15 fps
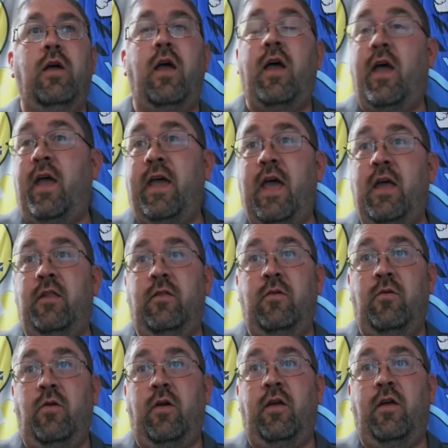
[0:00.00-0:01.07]
Again,
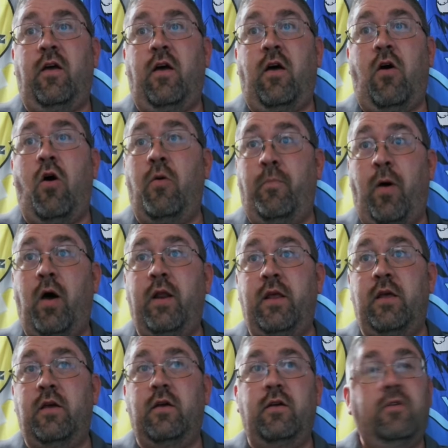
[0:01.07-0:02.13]
on PuTTY,
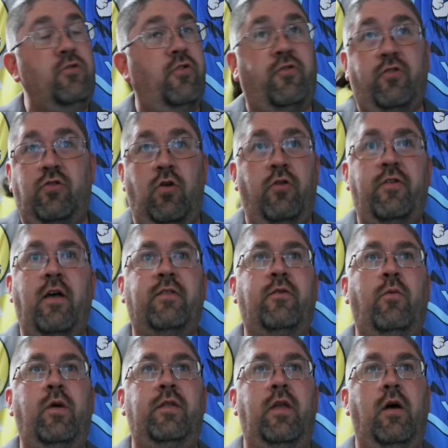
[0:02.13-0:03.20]
just close out the
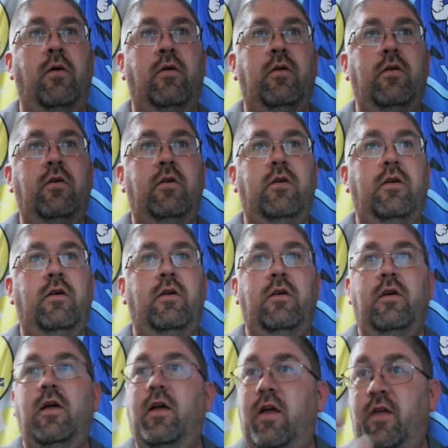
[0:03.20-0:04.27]
window.
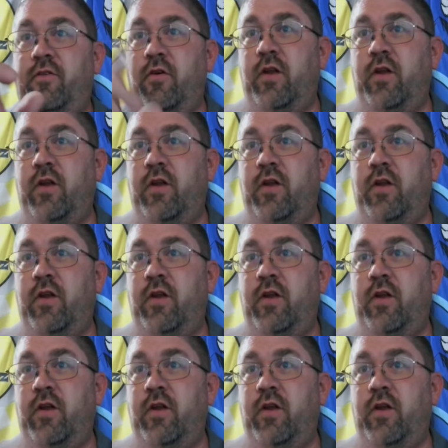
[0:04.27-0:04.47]
It's going to